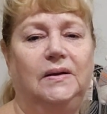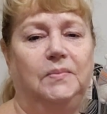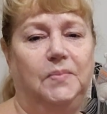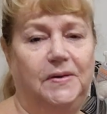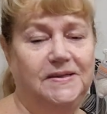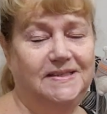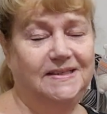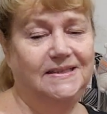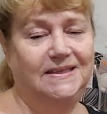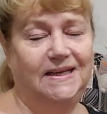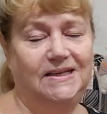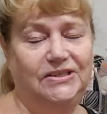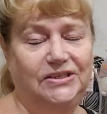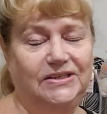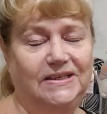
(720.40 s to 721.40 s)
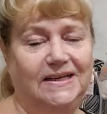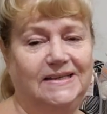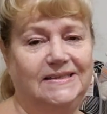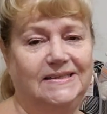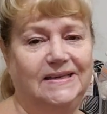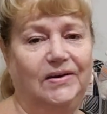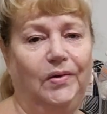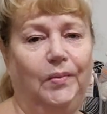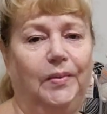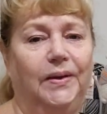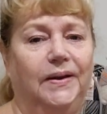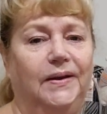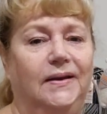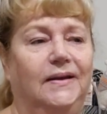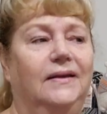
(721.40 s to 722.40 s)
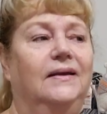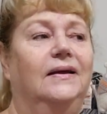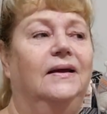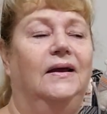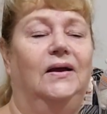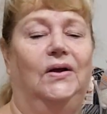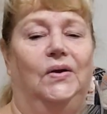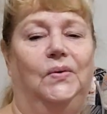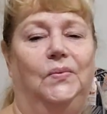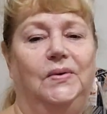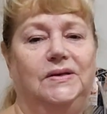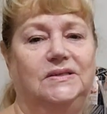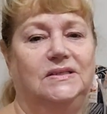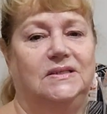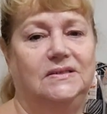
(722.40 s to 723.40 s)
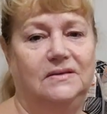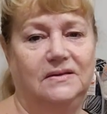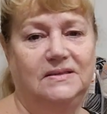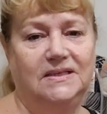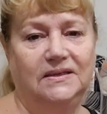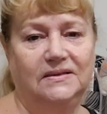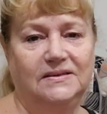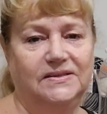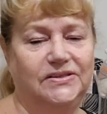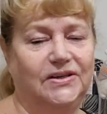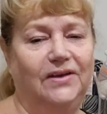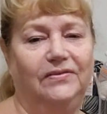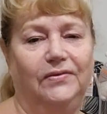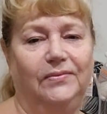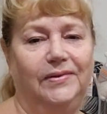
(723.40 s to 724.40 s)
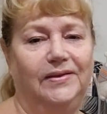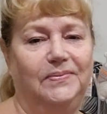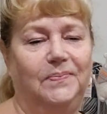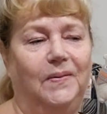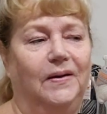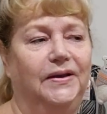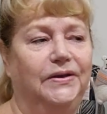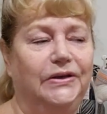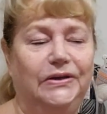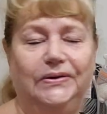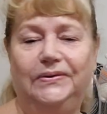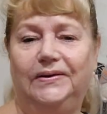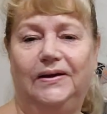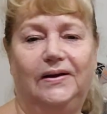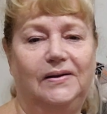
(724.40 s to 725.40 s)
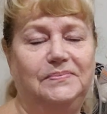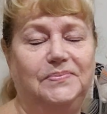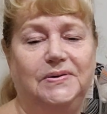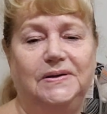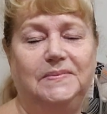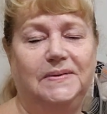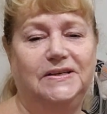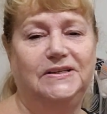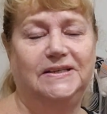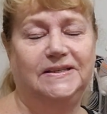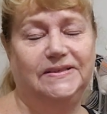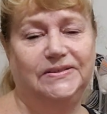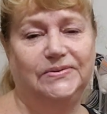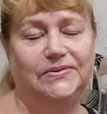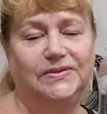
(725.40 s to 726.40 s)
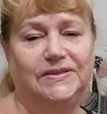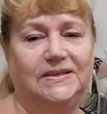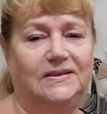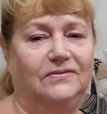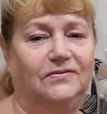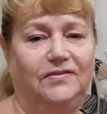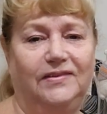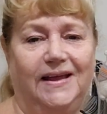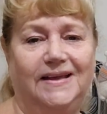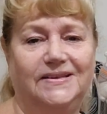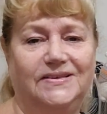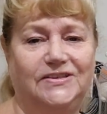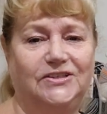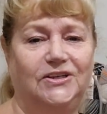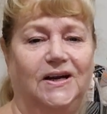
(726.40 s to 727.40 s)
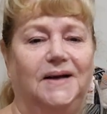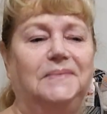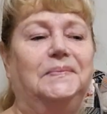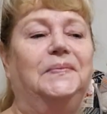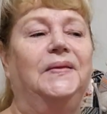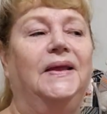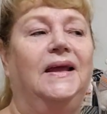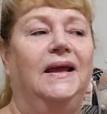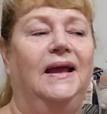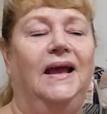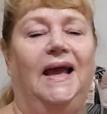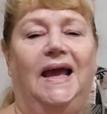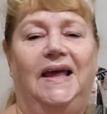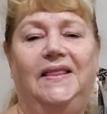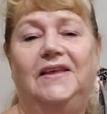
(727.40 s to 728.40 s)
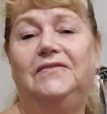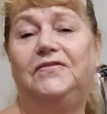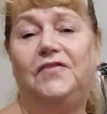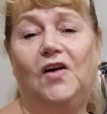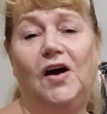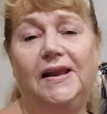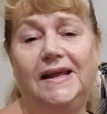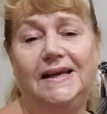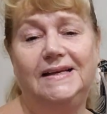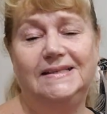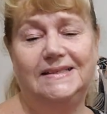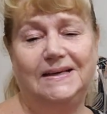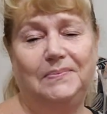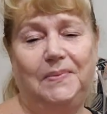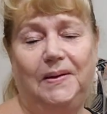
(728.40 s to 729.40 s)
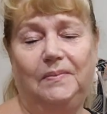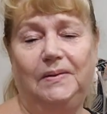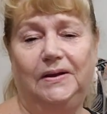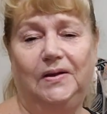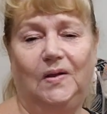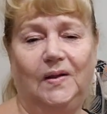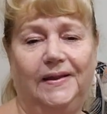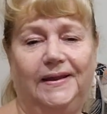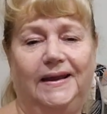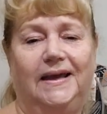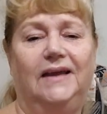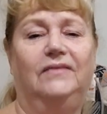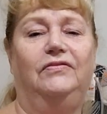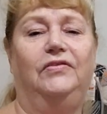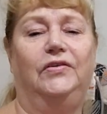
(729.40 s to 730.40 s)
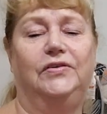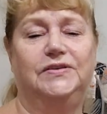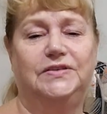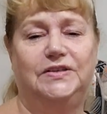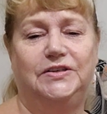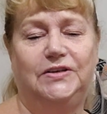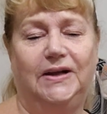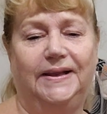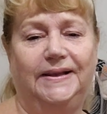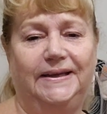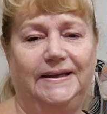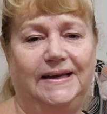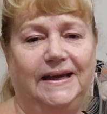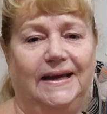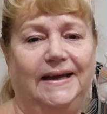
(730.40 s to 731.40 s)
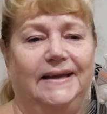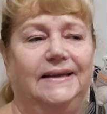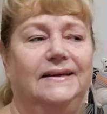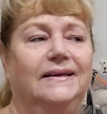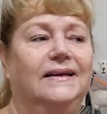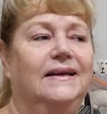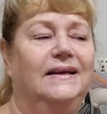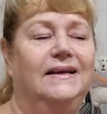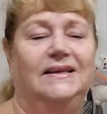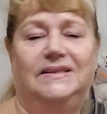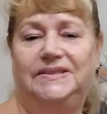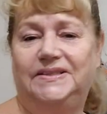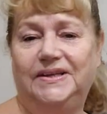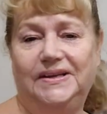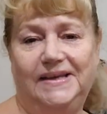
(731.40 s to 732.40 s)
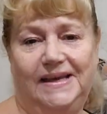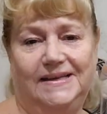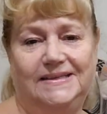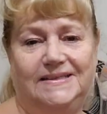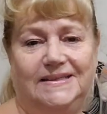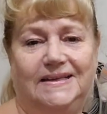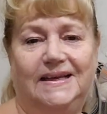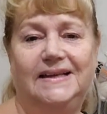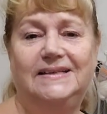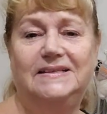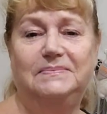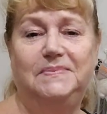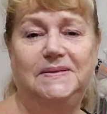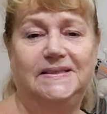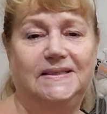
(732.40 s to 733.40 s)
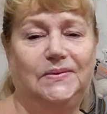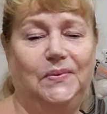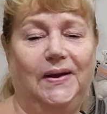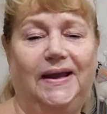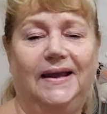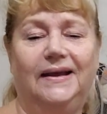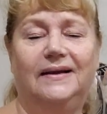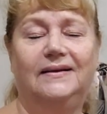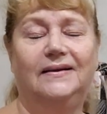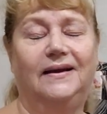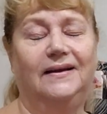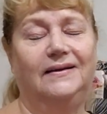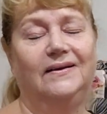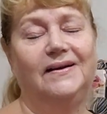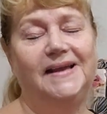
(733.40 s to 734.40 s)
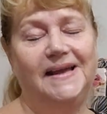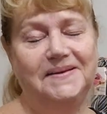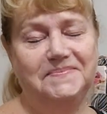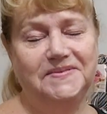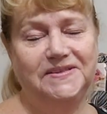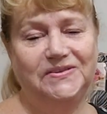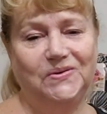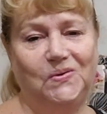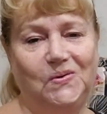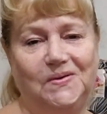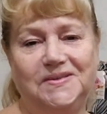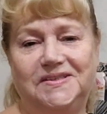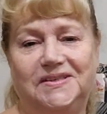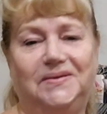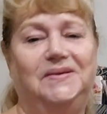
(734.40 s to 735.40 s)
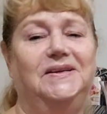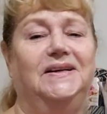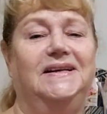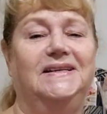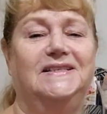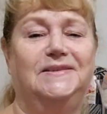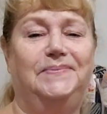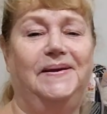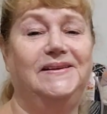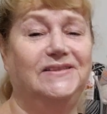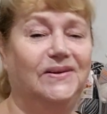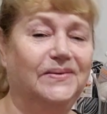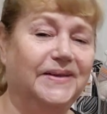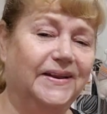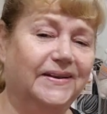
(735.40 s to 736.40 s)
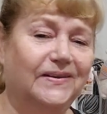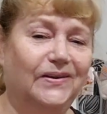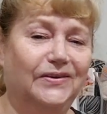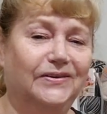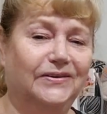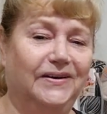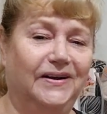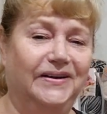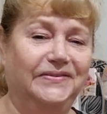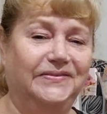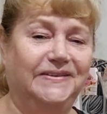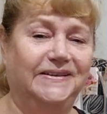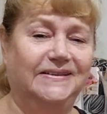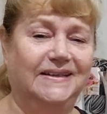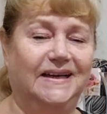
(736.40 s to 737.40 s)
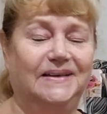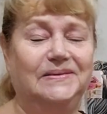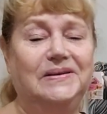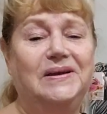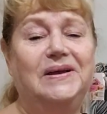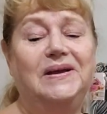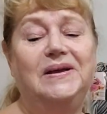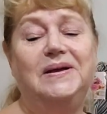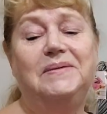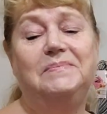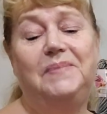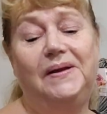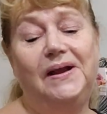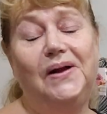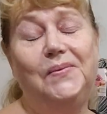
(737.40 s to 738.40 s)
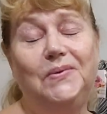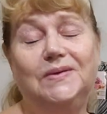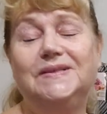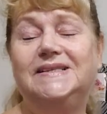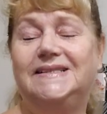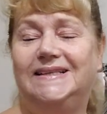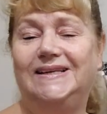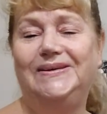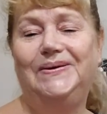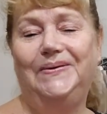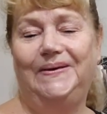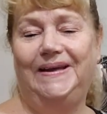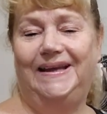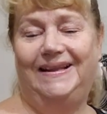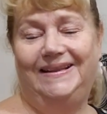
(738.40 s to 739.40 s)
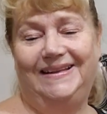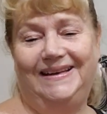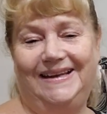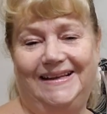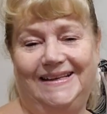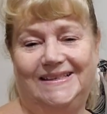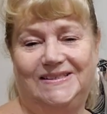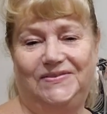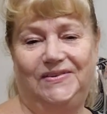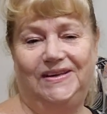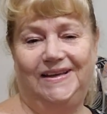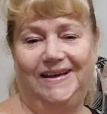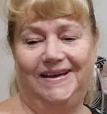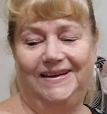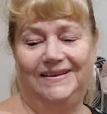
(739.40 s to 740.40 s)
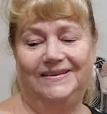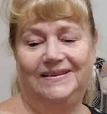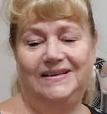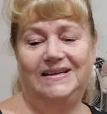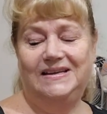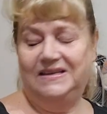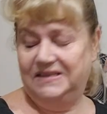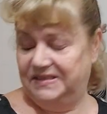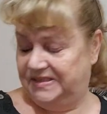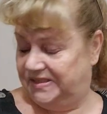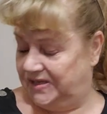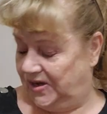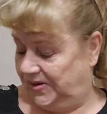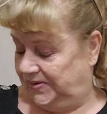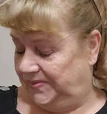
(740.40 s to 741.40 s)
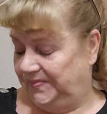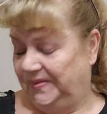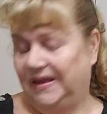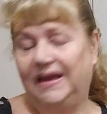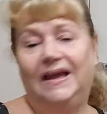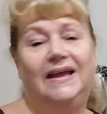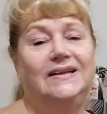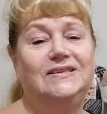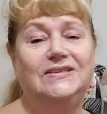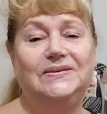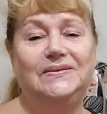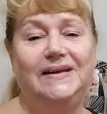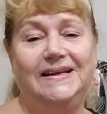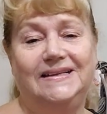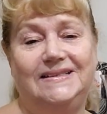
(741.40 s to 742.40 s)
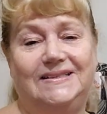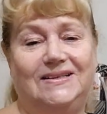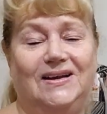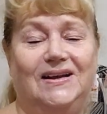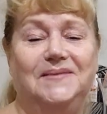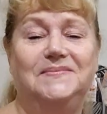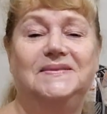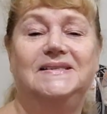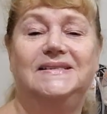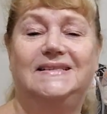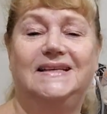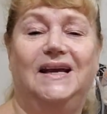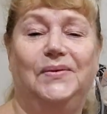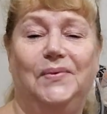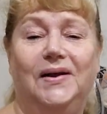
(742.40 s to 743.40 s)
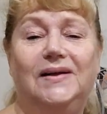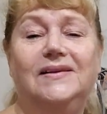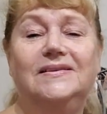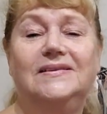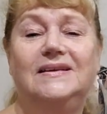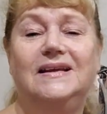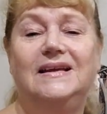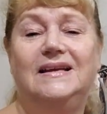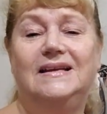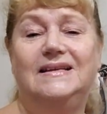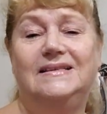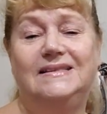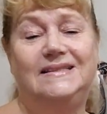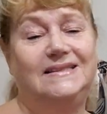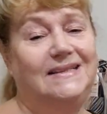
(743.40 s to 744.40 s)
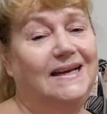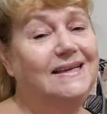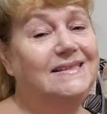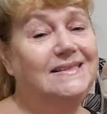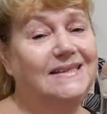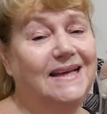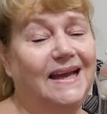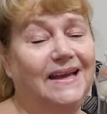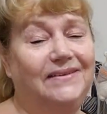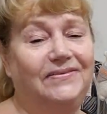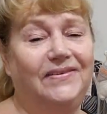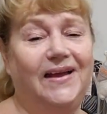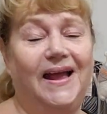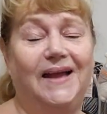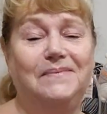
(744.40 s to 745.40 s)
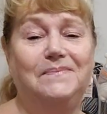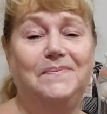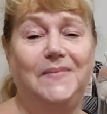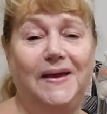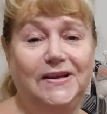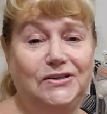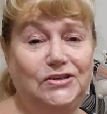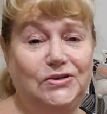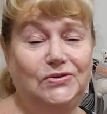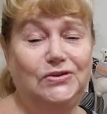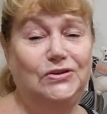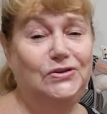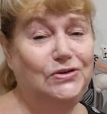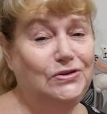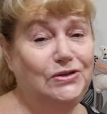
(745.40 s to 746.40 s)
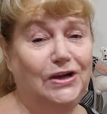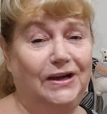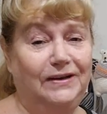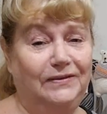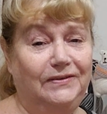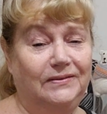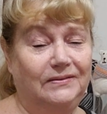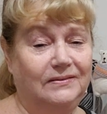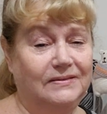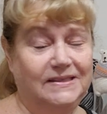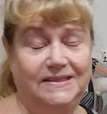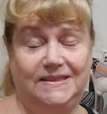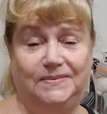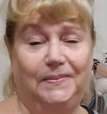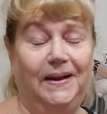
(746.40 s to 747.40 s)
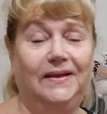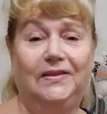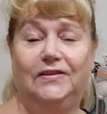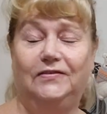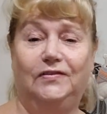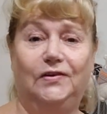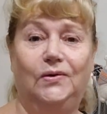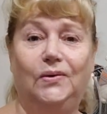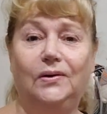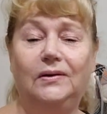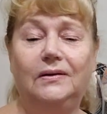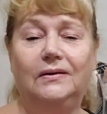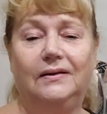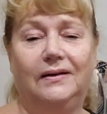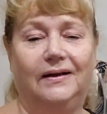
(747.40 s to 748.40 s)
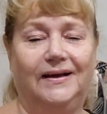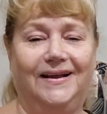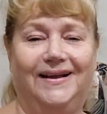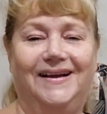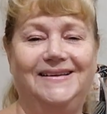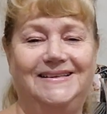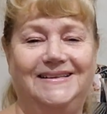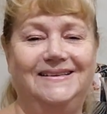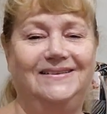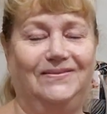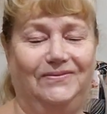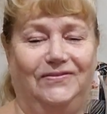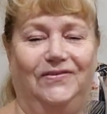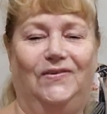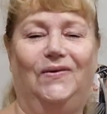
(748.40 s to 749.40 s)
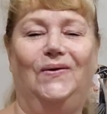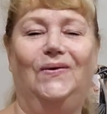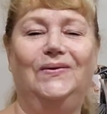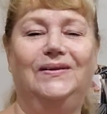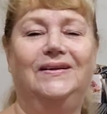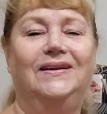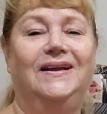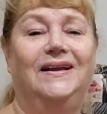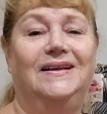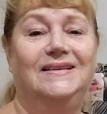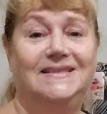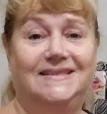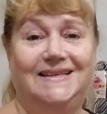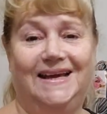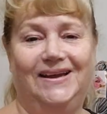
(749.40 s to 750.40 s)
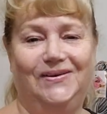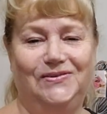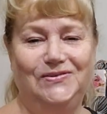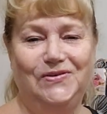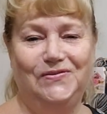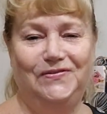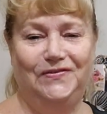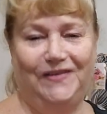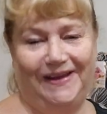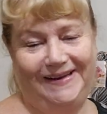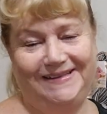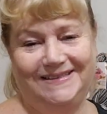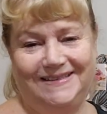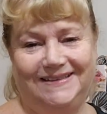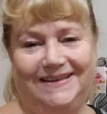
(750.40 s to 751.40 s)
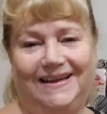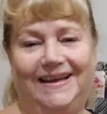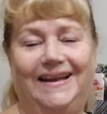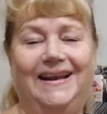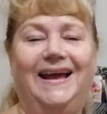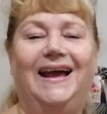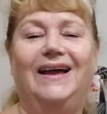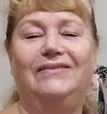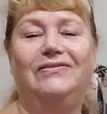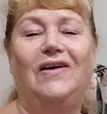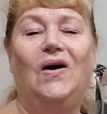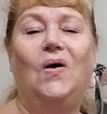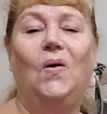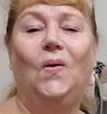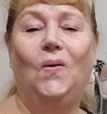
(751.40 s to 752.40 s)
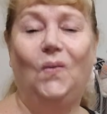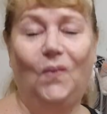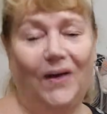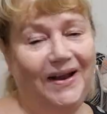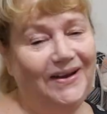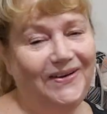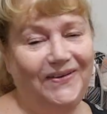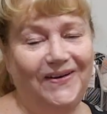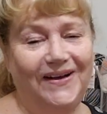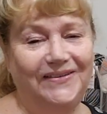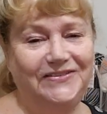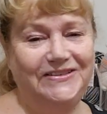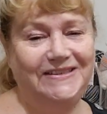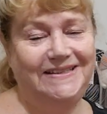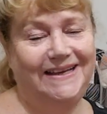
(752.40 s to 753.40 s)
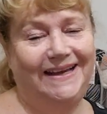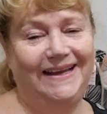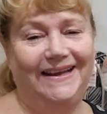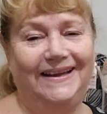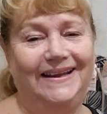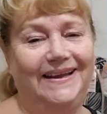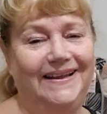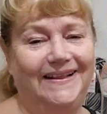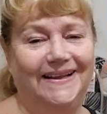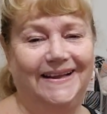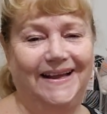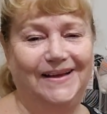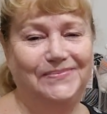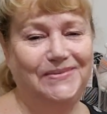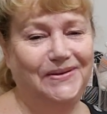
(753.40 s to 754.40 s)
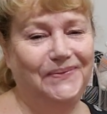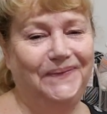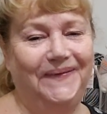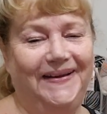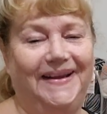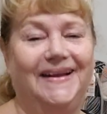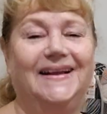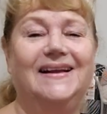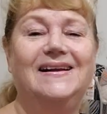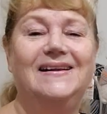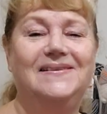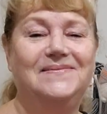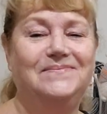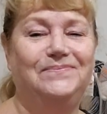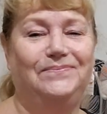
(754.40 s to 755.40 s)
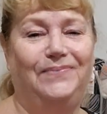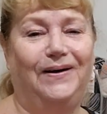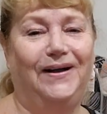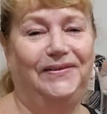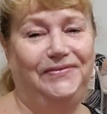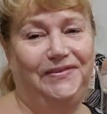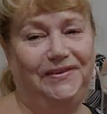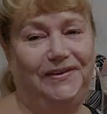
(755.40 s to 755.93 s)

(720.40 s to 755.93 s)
presentation day ceremony, which until it's over with by noon, I'm pretty much exhausted and flat strapped. And then Friday is our public holiday for Australia Day. So yes, it's a busy week and I am sore, so I don't expect I'll get a lot of crafting done, but I will see you in the next video. So until next time, stay well, stay safe, and make sure you don't smack the floor like I did and fall. Stay on your feet and have one crafty day in the coming week. Bye for